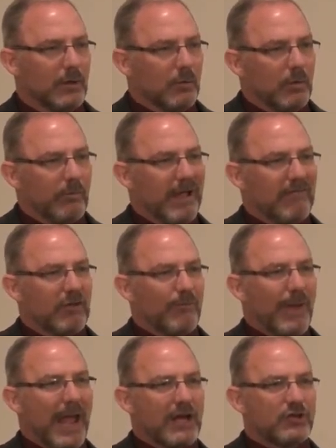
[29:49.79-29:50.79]
When we have
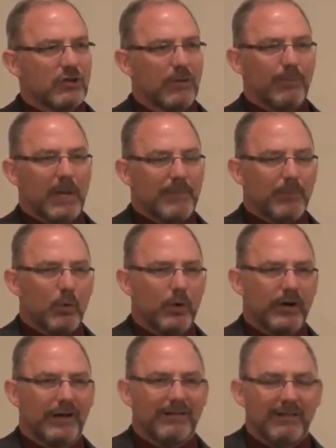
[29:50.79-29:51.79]
compassion on people, we're
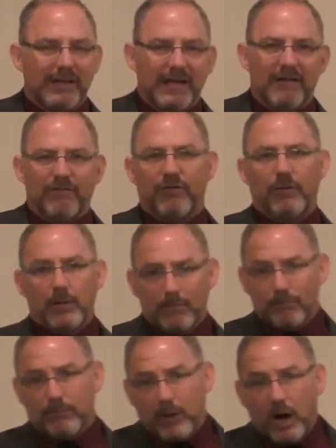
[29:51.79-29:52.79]
going to leave
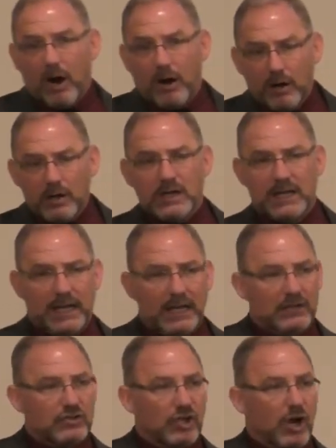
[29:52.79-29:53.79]
our
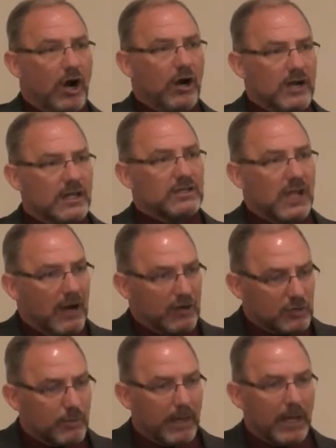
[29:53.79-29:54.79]
needs and our
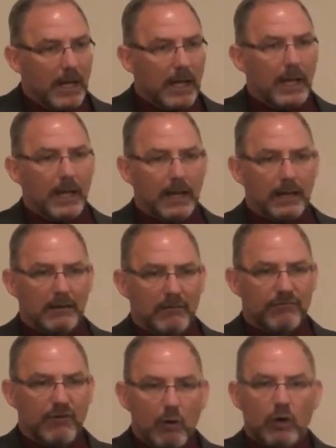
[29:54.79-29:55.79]
desires behind and
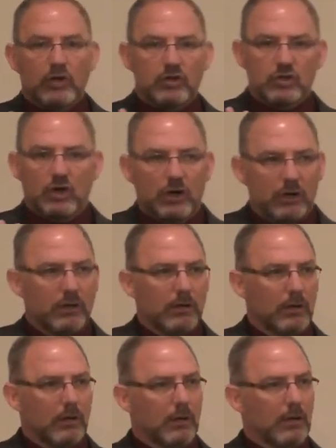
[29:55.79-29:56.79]
focus on
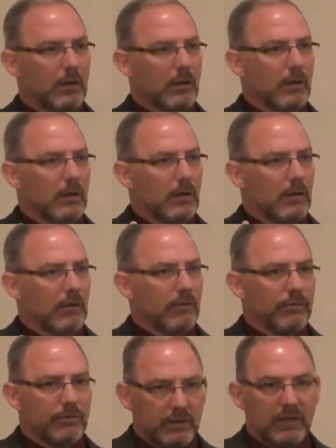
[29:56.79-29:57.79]

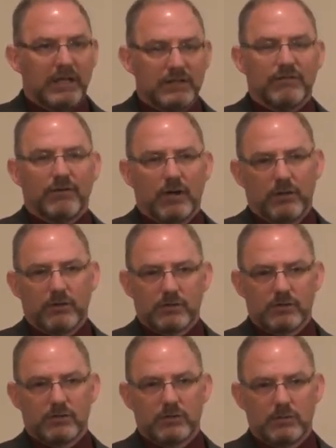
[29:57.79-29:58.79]
the needs of
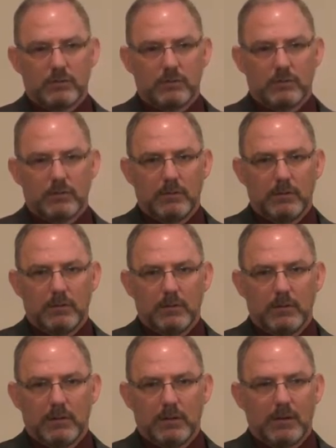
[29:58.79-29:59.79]
others.
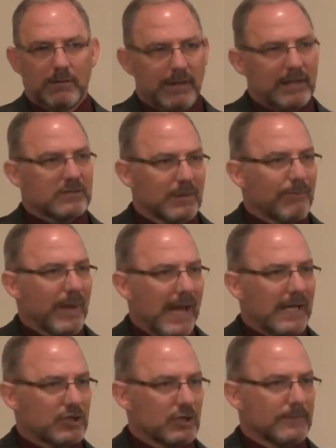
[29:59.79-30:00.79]
That's
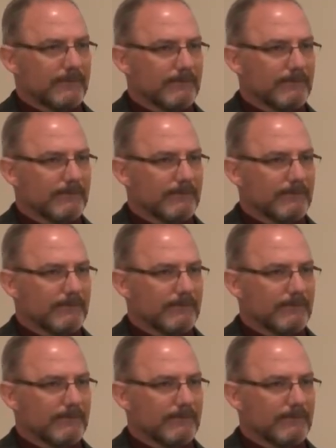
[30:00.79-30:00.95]
compassion.